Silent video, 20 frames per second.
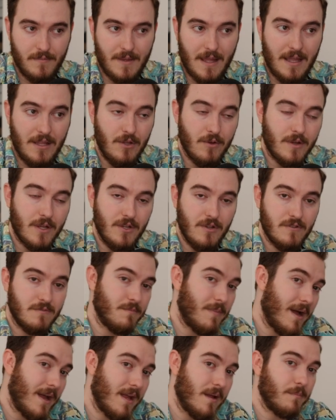that you can use
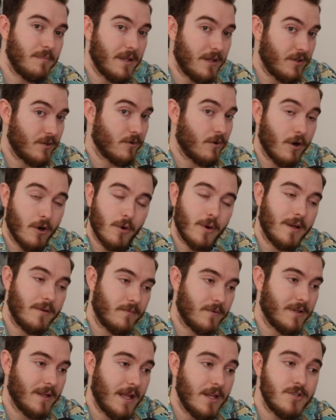Maya, Blender, or
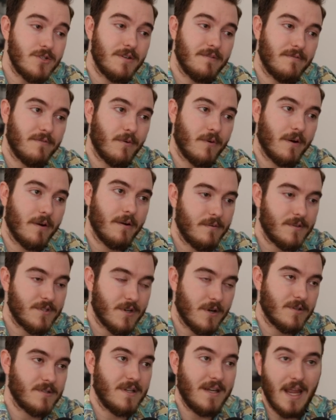Unreal Engine for,
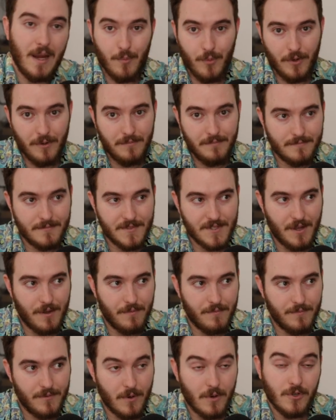starts in April. So
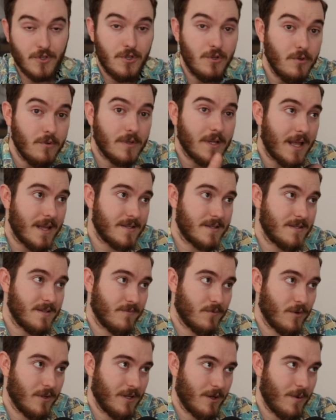there are two classes
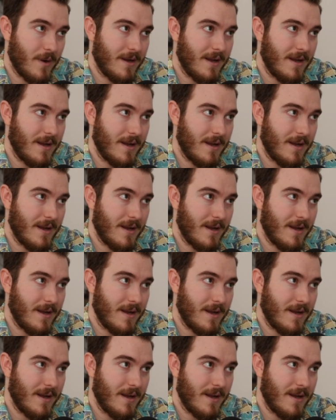enrolling right